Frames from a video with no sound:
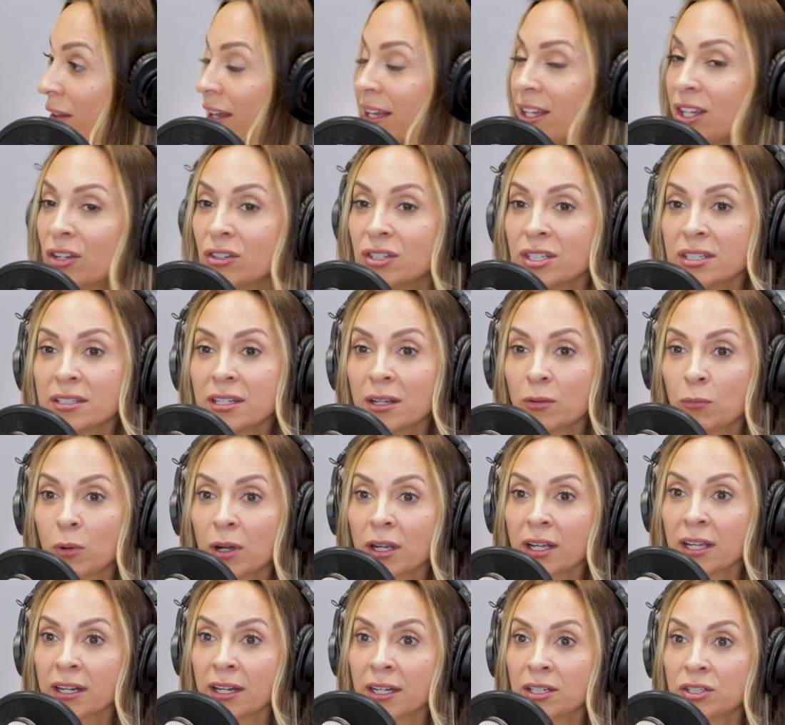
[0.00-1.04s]
like you're just like,
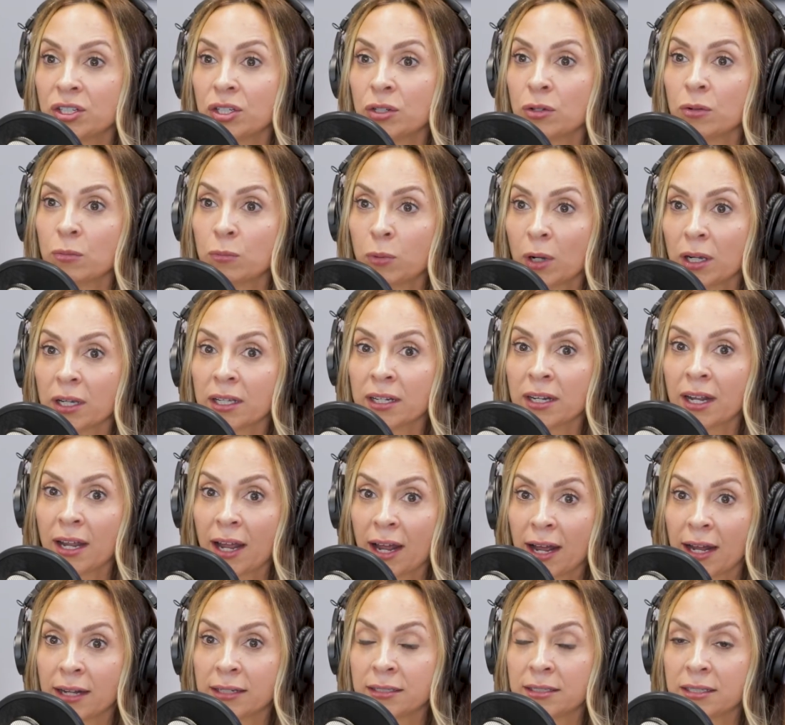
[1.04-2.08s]
what can I do? What can I
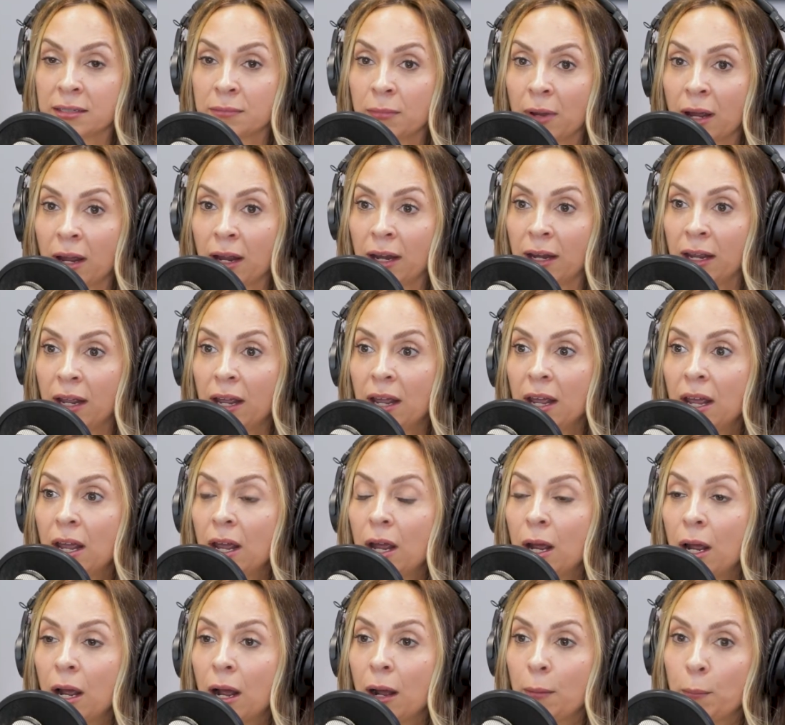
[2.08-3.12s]
add to my
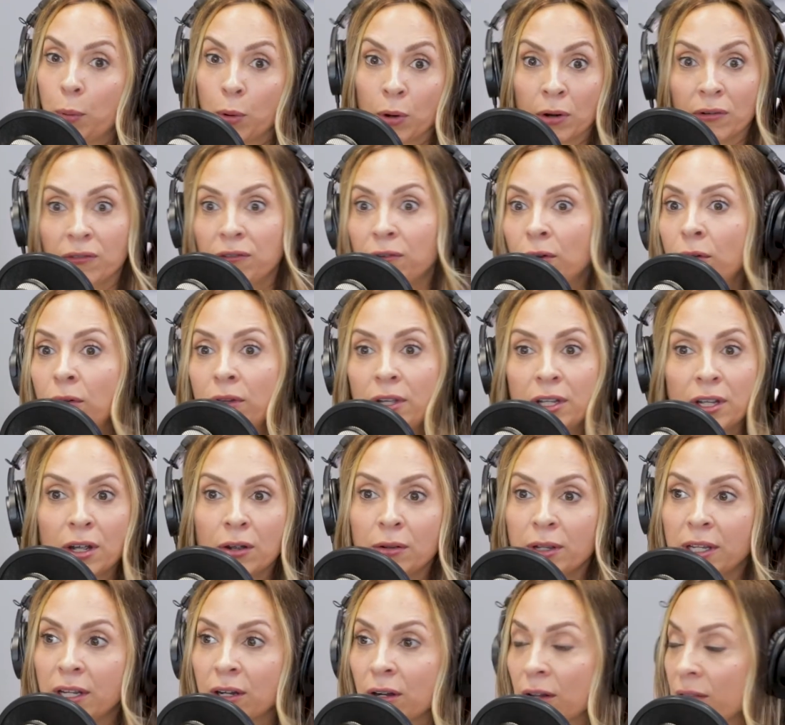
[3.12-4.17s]

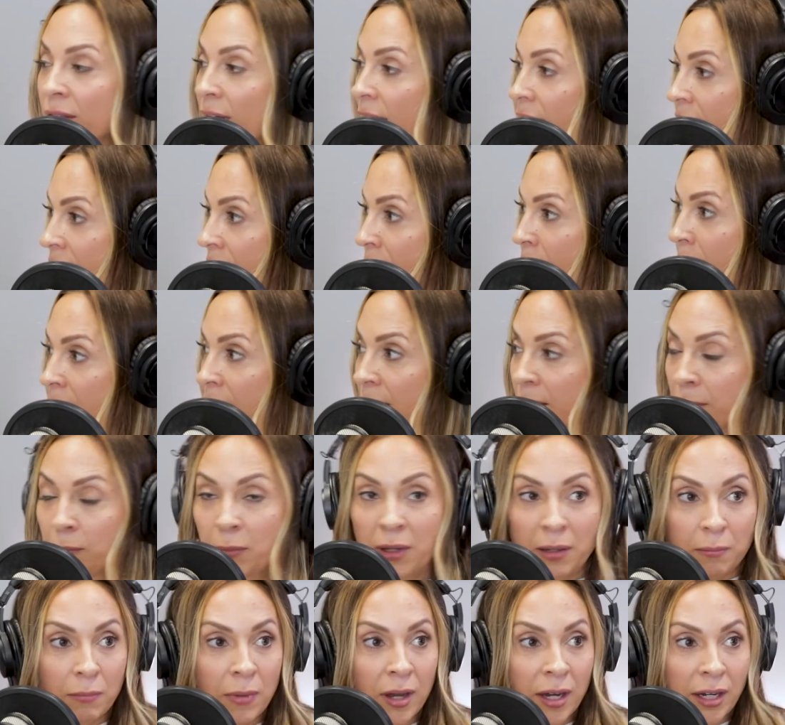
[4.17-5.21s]
portfolio here that can make
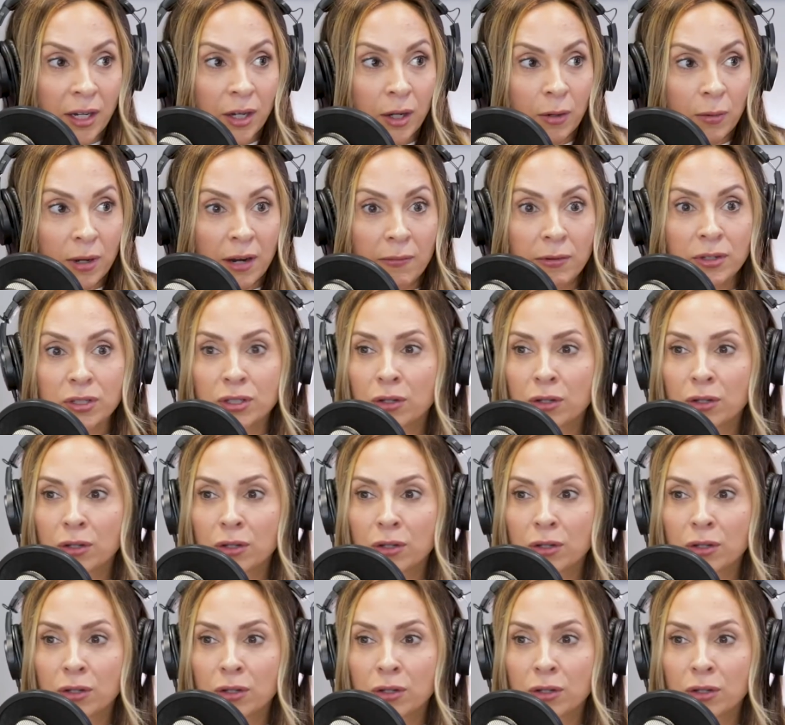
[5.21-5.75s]
me money or whatever?